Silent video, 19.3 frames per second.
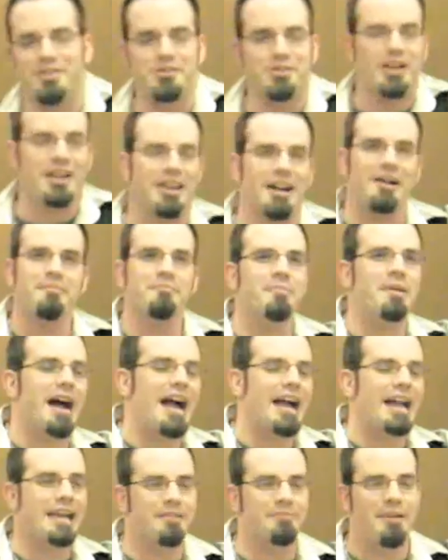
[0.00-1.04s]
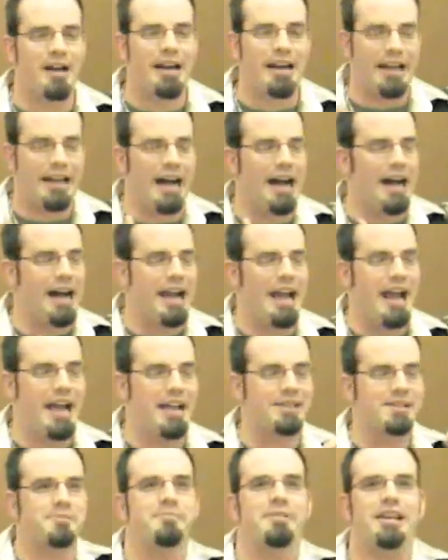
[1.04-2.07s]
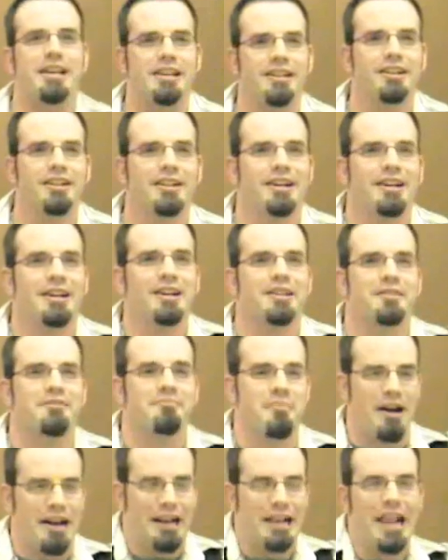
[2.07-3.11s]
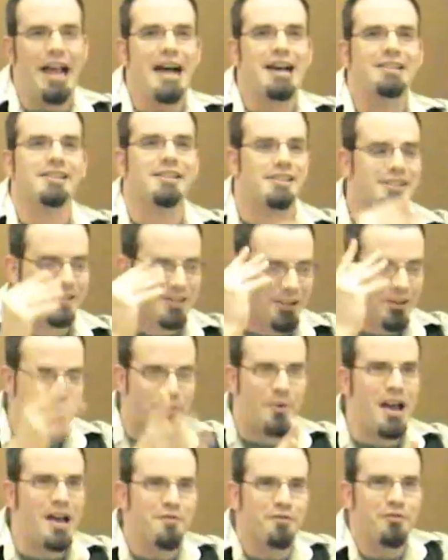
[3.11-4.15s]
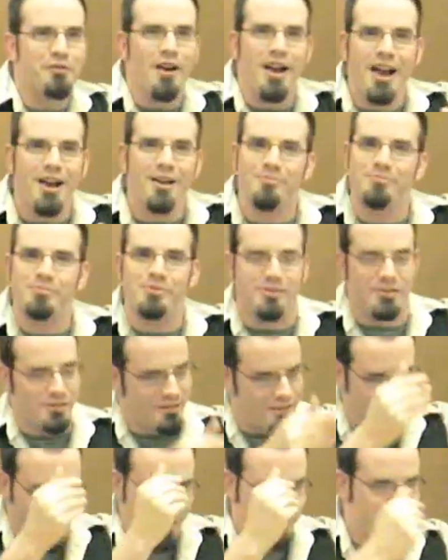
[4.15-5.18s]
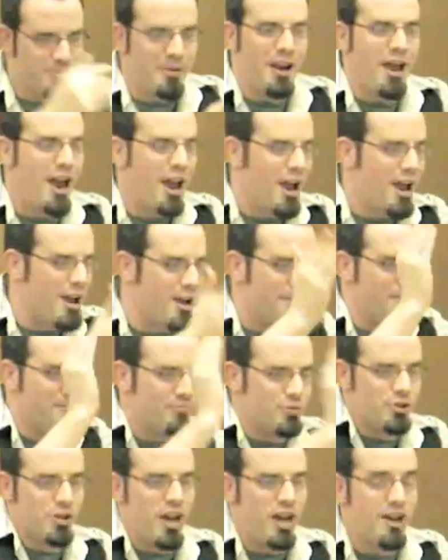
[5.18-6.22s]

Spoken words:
eat lunch, I come back, and my guy hands me my glasses, and they're the right frames, and there's my name,